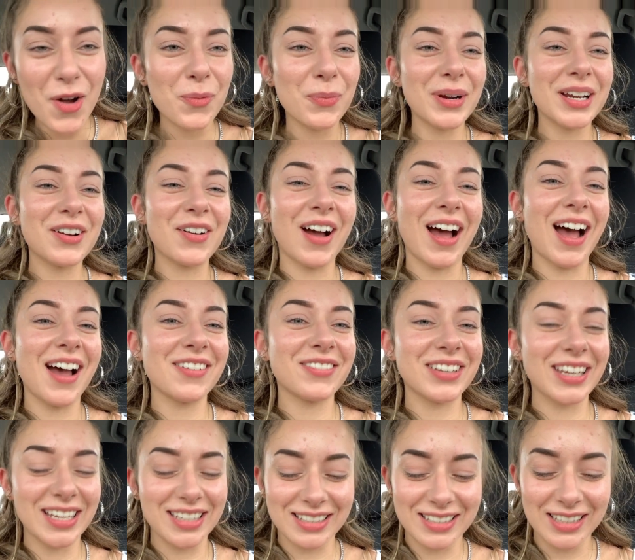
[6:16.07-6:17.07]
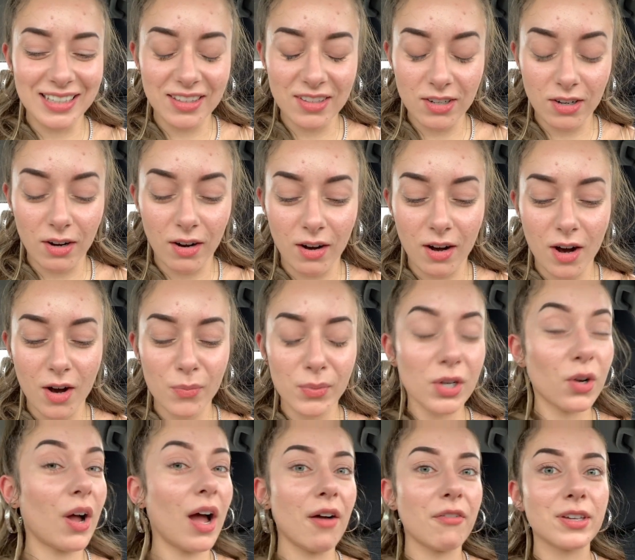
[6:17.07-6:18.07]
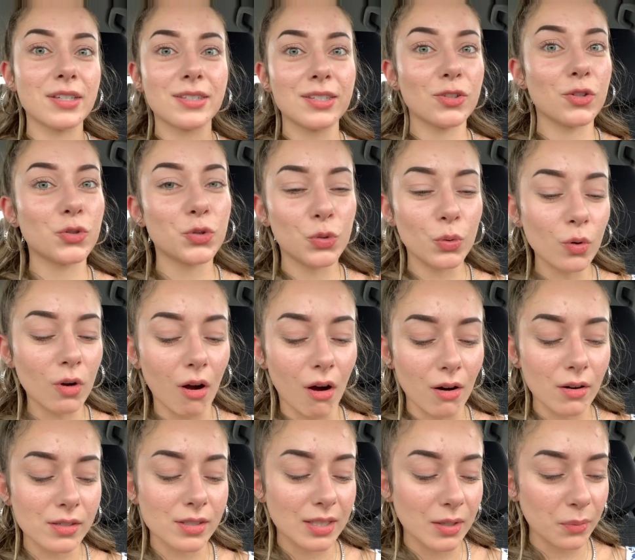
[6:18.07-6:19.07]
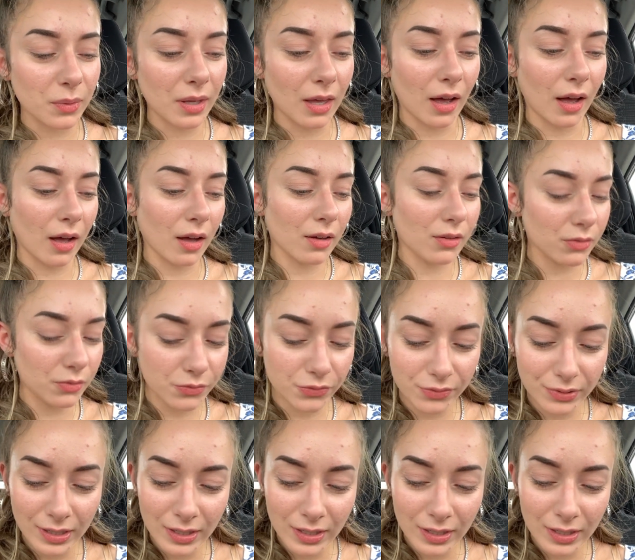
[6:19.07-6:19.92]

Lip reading: We don't have AC in the car. We don't have AC in the two cars that we have.